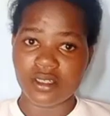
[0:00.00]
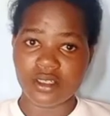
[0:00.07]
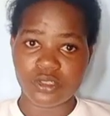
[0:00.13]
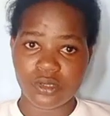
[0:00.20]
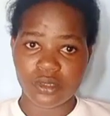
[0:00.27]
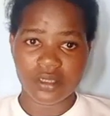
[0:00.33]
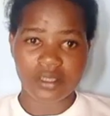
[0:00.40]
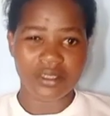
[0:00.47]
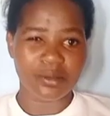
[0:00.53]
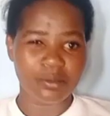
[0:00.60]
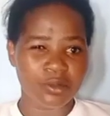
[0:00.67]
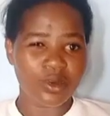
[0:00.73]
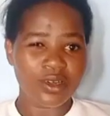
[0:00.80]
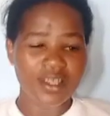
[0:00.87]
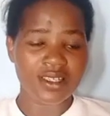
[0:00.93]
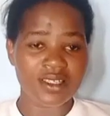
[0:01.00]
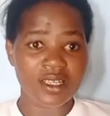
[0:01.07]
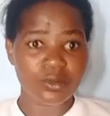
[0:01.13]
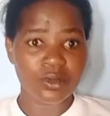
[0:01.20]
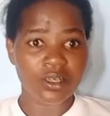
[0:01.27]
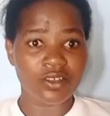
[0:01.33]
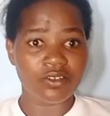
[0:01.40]
they told him, what does
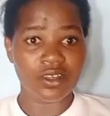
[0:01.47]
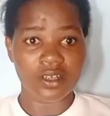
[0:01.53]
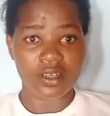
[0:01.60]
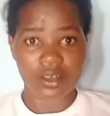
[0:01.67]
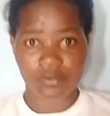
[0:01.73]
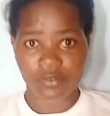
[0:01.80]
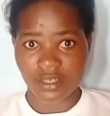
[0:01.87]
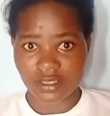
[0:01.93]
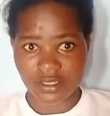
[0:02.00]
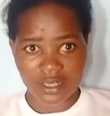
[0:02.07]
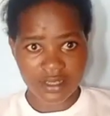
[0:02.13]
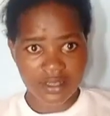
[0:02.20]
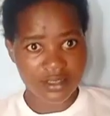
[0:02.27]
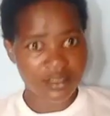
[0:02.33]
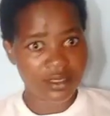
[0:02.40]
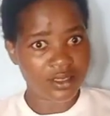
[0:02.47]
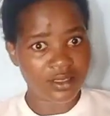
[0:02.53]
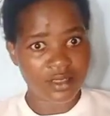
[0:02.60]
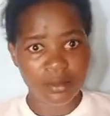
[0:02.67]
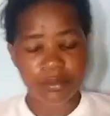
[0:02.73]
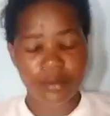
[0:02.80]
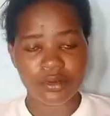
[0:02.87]
that one even affect us? It
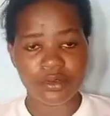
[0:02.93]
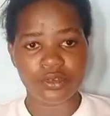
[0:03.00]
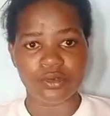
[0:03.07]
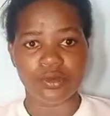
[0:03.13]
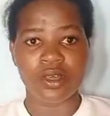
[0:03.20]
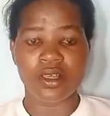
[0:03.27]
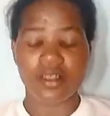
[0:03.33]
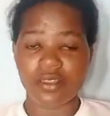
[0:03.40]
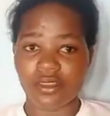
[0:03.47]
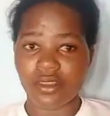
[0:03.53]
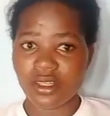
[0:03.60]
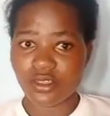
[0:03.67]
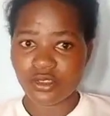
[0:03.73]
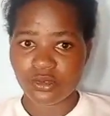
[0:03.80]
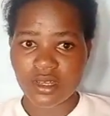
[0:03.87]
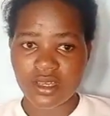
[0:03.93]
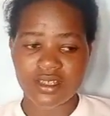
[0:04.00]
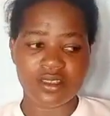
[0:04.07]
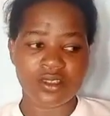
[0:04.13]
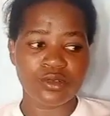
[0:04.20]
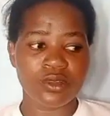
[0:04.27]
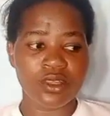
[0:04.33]
is upon you. Then Judas
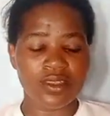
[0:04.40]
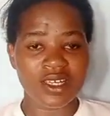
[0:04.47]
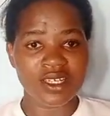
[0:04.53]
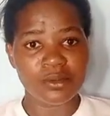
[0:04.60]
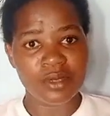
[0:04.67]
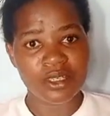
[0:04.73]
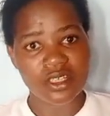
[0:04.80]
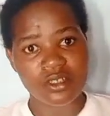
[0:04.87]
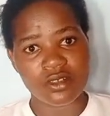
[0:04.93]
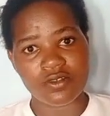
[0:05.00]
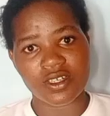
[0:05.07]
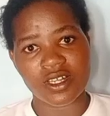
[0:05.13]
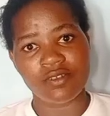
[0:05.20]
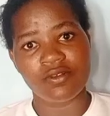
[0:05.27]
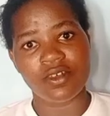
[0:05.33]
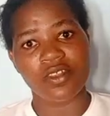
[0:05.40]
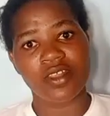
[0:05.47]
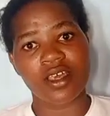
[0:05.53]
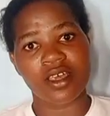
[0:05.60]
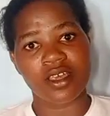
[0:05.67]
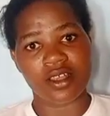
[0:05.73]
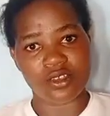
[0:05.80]
drew the 30 pieces of silver
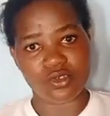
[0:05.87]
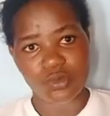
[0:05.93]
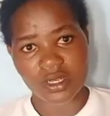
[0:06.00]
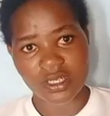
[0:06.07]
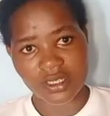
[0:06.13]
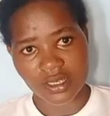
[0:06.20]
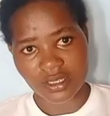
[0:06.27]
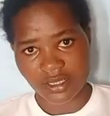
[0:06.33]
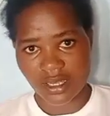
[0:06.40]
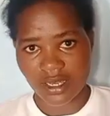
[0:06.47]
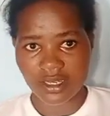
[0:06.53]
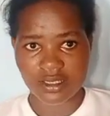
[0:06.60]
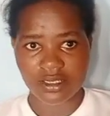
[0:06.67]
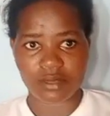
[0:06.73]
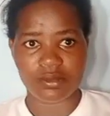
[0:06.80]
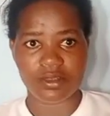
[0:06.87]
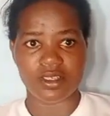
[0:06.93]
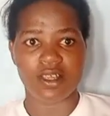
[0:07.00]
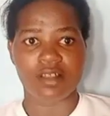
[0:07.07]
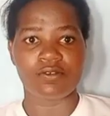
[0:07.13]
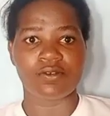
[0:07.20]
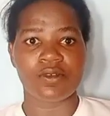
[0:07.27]
there and went and hanged
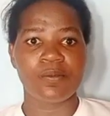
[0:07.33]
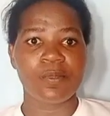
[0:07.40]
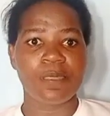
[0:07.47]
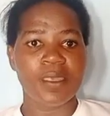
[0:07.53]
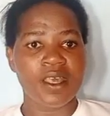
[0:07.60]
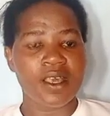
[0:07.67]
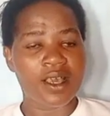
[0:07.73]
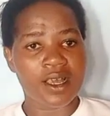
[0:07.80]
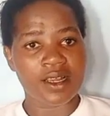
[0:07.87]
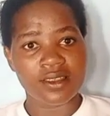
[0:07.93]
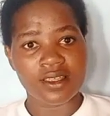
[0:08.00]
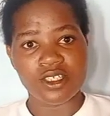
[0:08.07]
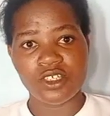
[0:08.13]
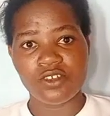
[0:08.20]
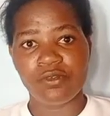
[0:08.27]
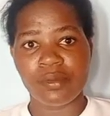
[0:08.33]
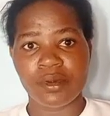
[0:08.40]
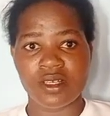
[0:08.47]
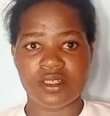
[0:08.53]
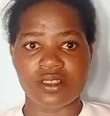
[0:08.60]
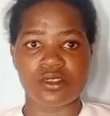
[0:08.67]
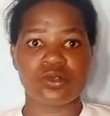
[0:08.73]
himself. And the chief
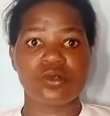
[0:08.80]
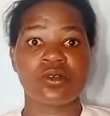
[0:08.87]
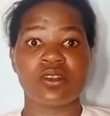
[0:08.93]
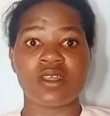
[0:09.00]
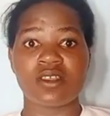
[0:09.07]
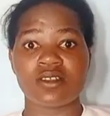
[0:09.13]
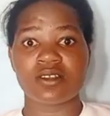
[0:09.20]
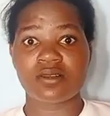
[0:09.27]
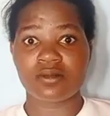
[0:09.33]
priest took the